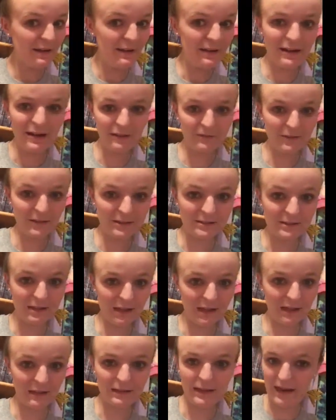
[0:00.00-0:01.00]

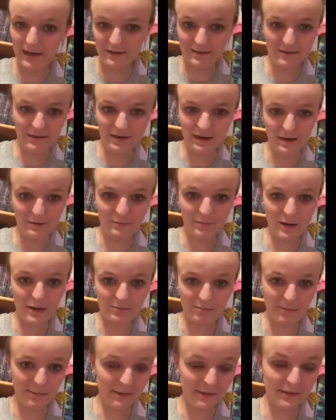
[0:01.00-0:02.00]
Obviously, that's not
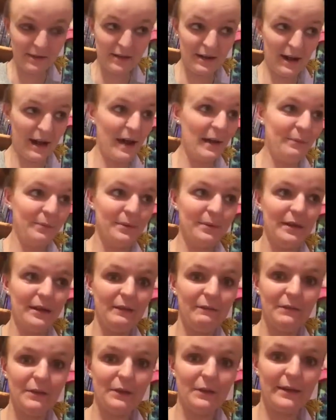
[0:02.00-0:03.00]
probably going to happen,
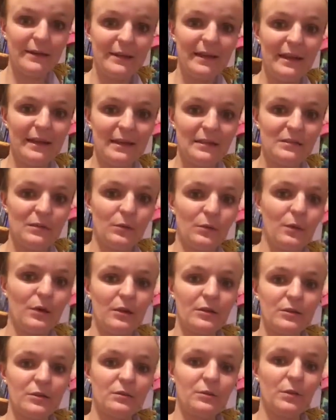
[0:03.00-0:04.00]
even though I think it's on
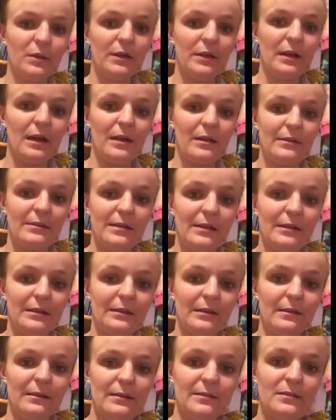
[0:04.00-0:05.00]
her
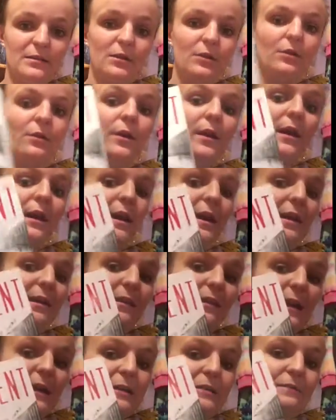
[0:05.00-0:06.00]
2019 list too.
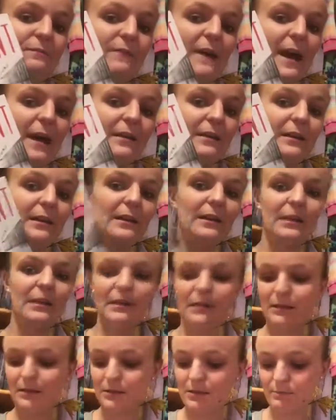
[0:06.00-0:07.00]
That's Violent
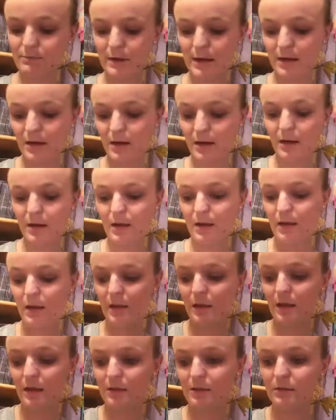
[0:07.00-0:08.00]
Ends by,
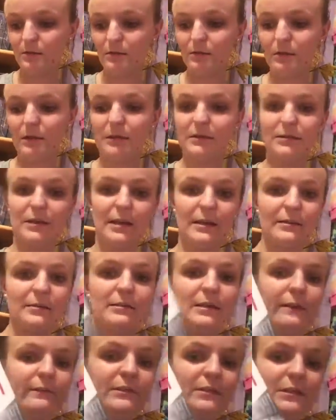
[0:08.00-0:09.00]
it's like
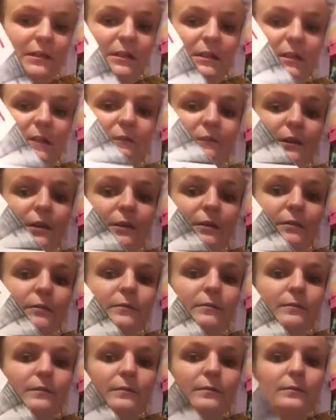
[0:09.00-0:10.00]
17 different
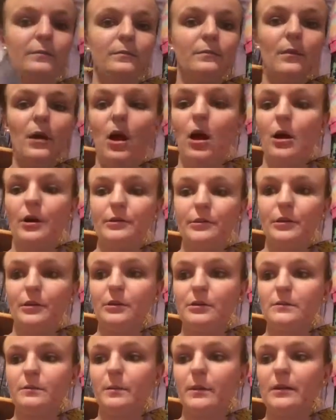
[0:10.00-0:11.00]

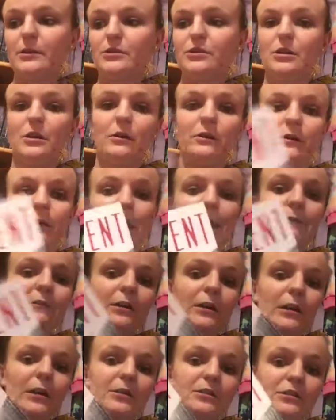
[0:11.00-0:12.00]
authors, but Sean David
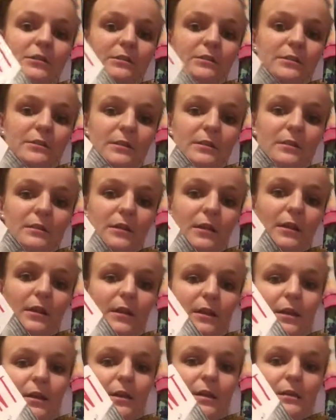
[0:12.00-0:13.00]
Hutchinson
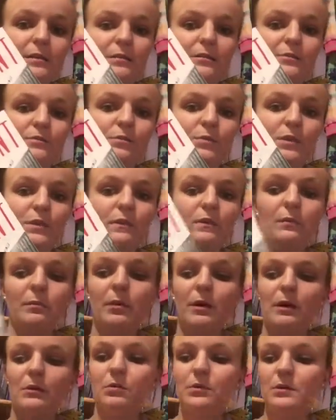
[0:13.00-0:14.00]
is one of the
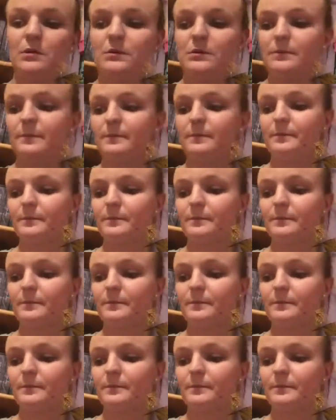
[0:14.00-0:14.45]
big ones.